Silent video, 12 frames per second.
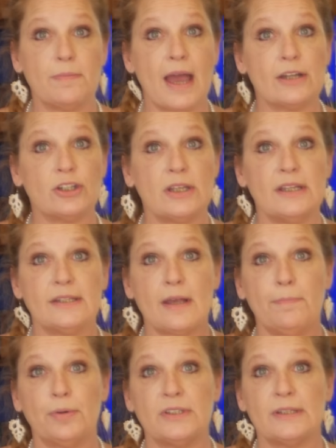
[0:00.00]
you mash these
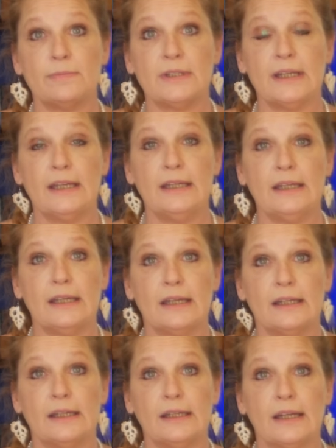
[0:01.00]
up, put some tahini
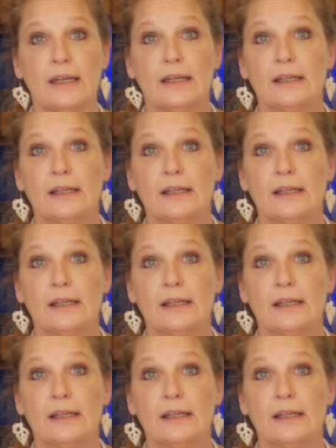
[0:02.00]
in it,